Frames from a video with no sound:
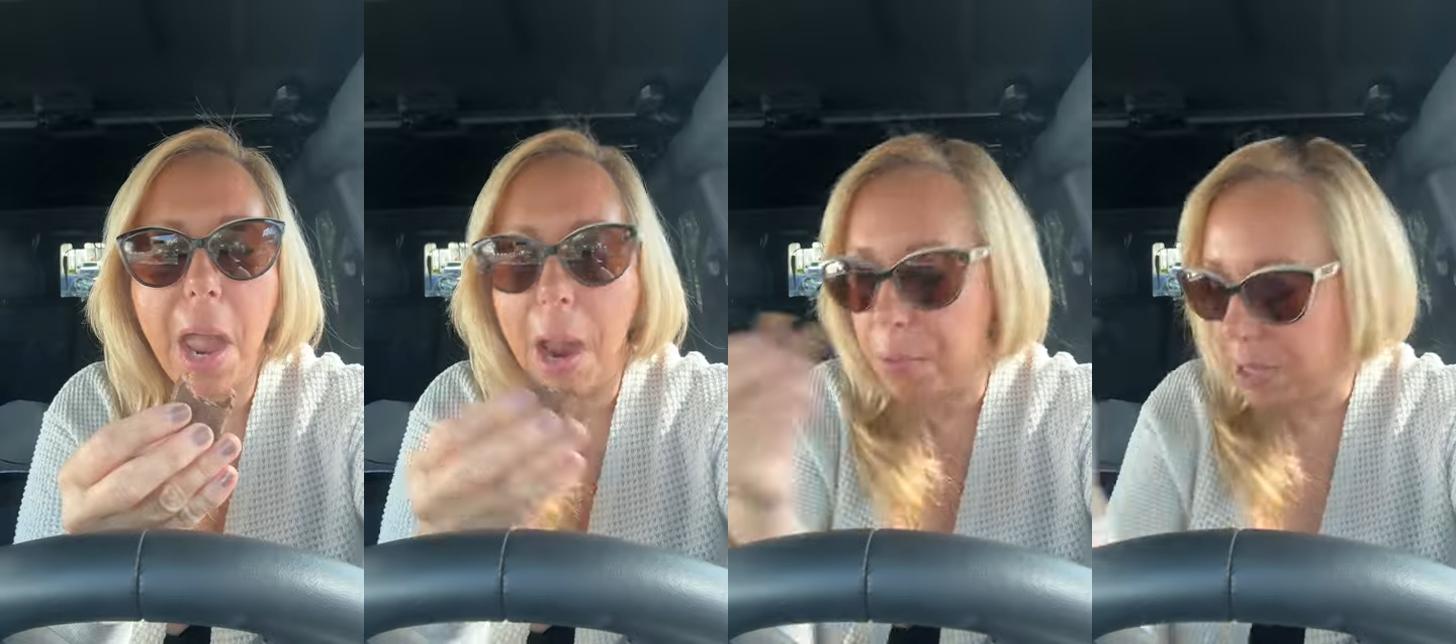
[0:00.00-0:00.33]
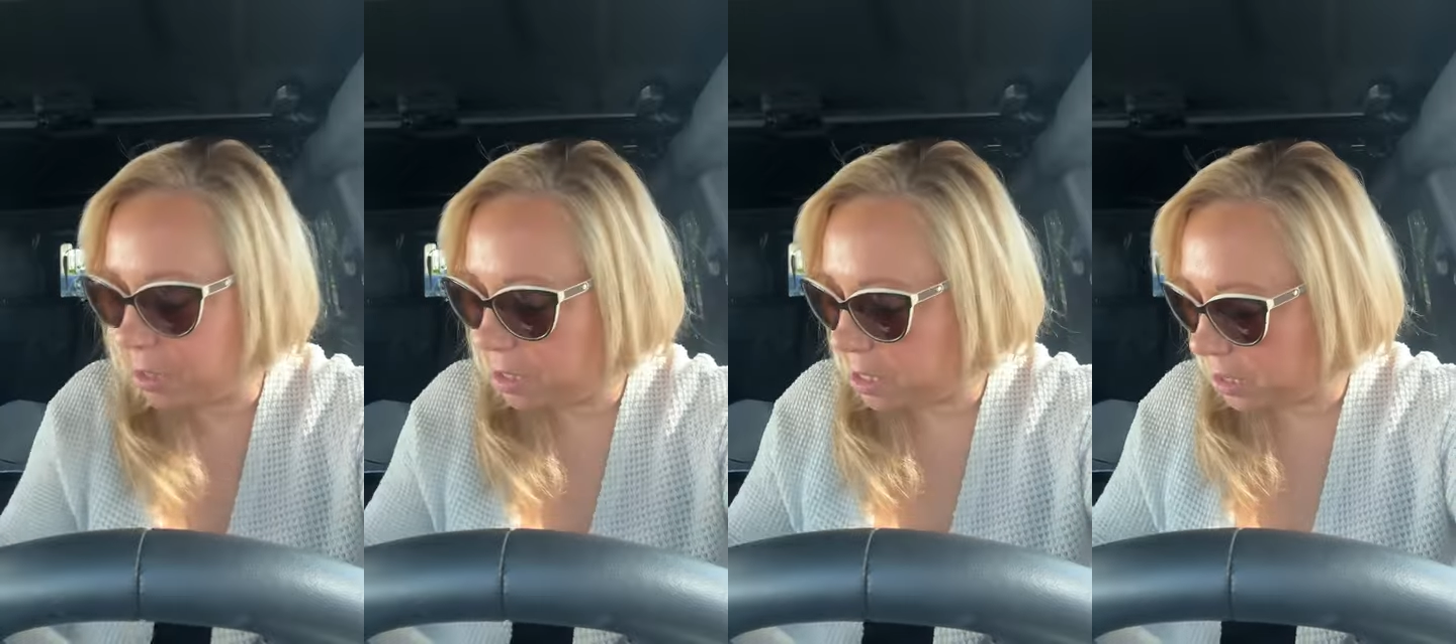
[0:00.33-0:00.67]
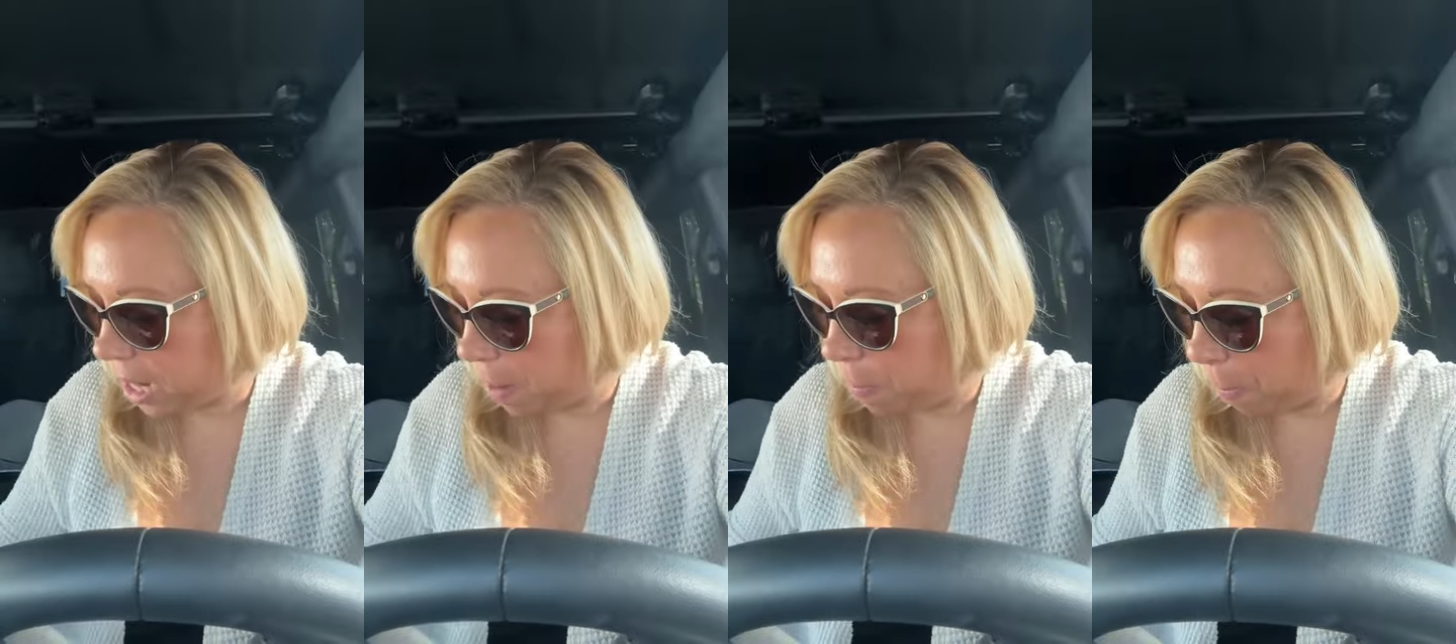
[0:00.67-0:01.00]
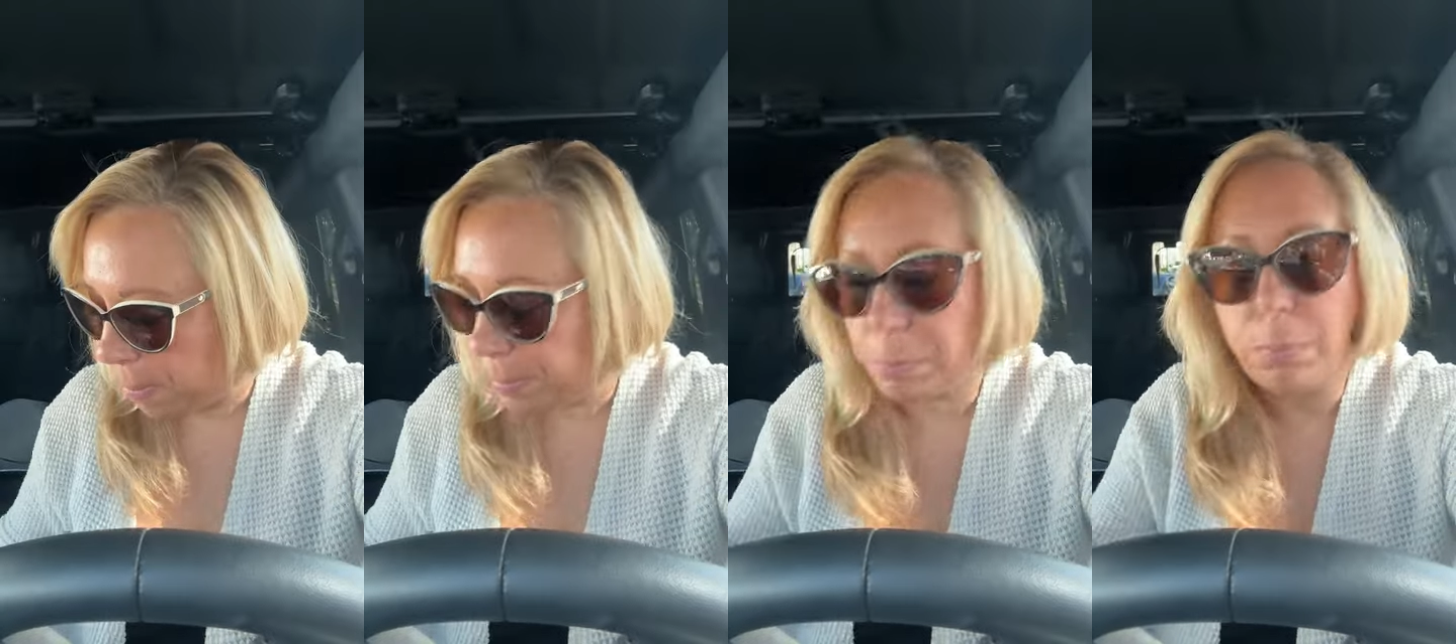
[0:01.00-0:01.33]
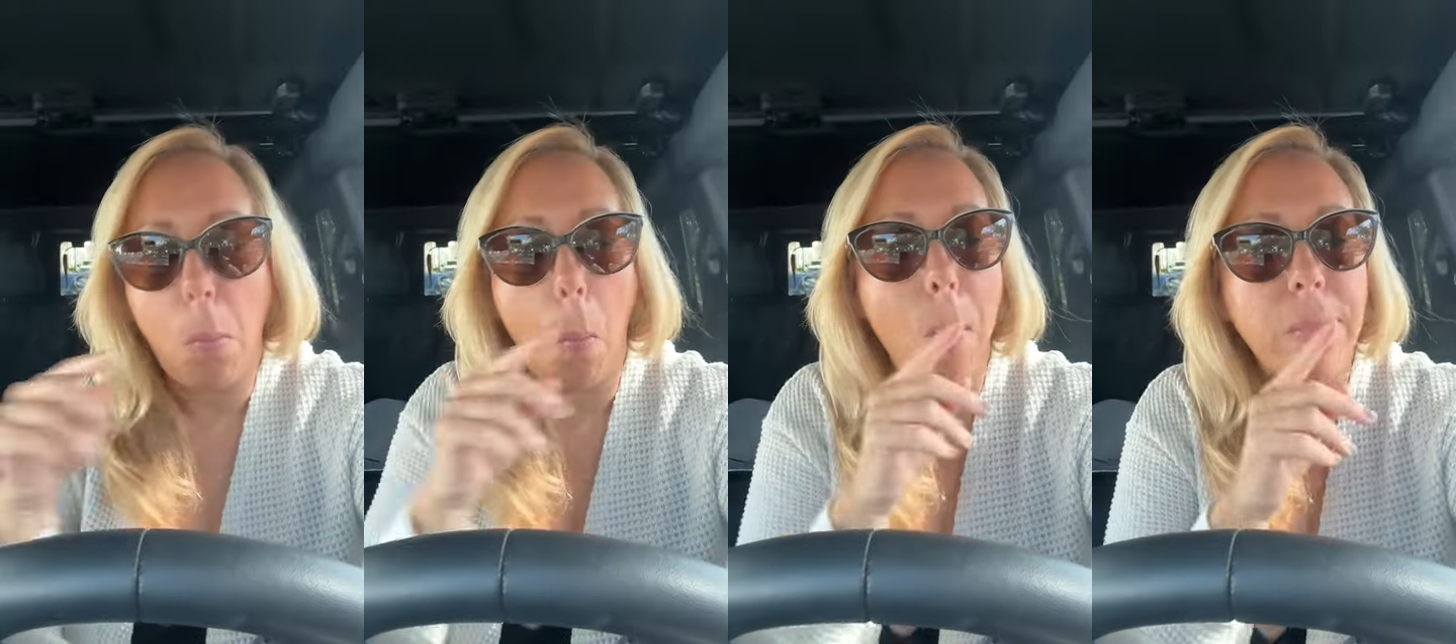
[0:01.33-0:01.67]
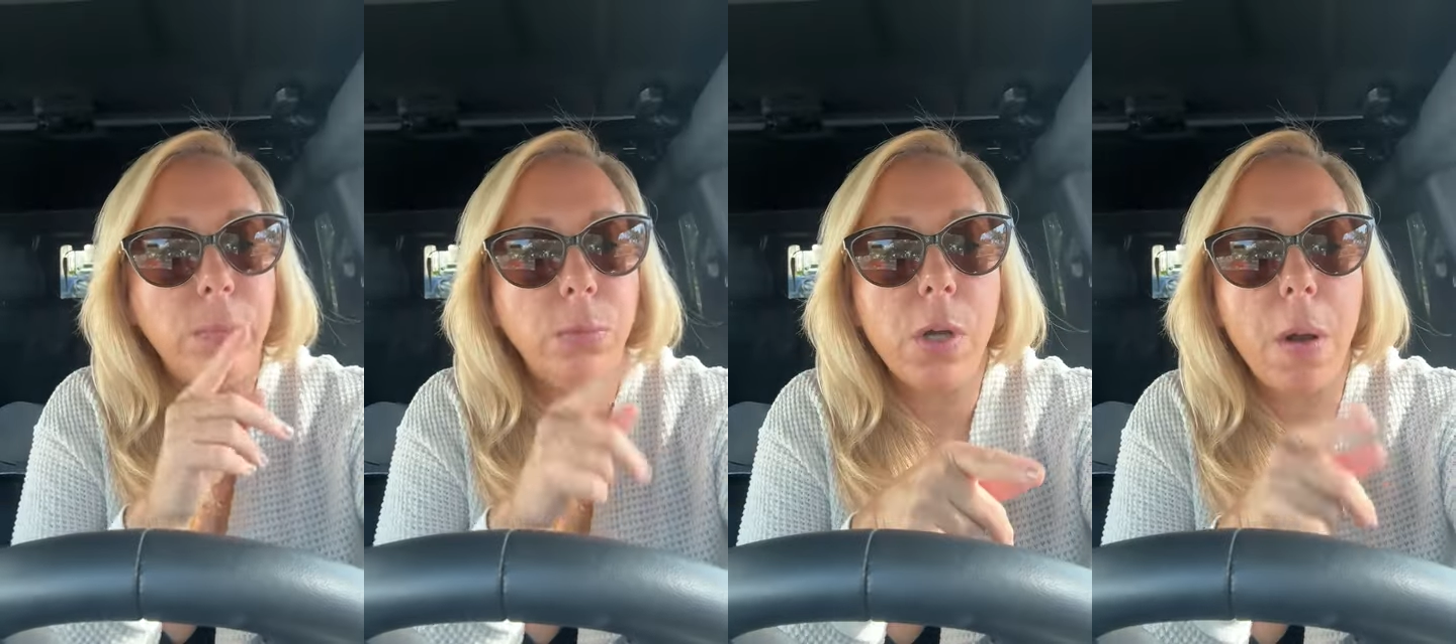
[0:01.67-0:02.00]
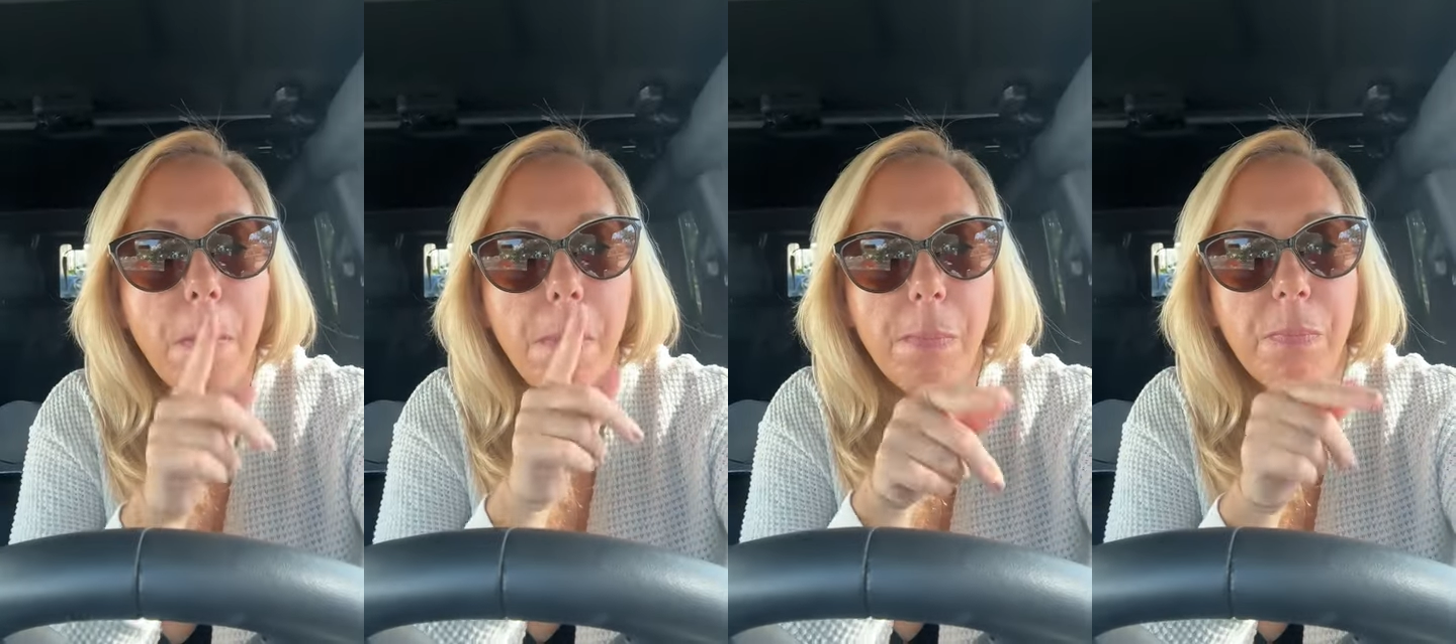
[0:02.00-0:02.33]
I would get these again. So